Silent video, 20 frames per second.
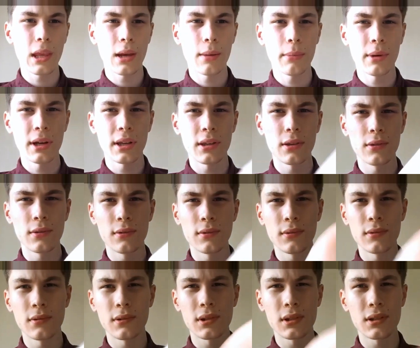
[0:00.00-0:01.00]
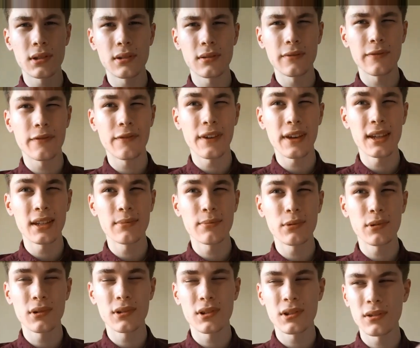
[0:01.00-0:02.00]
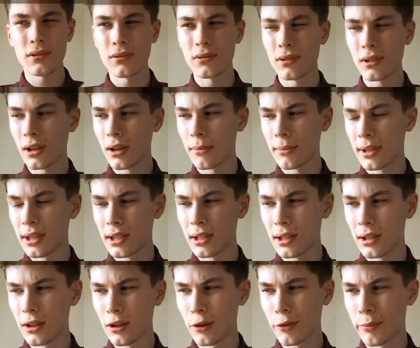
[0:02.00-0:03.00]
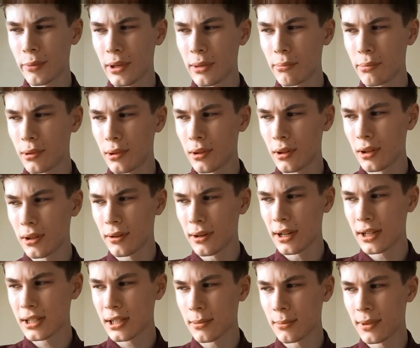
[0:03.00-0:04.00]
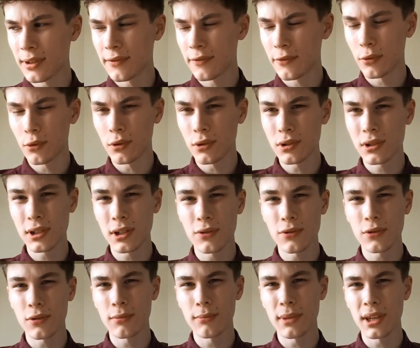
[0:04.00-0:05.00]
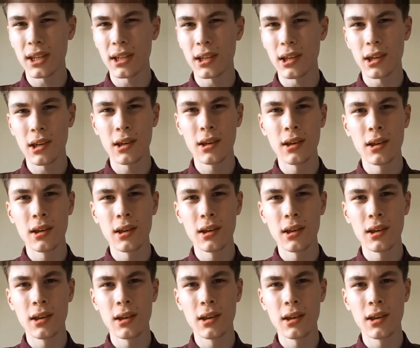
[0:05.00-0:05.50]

I might use Facebook soon. I mean, a lot of people are asking me for social media,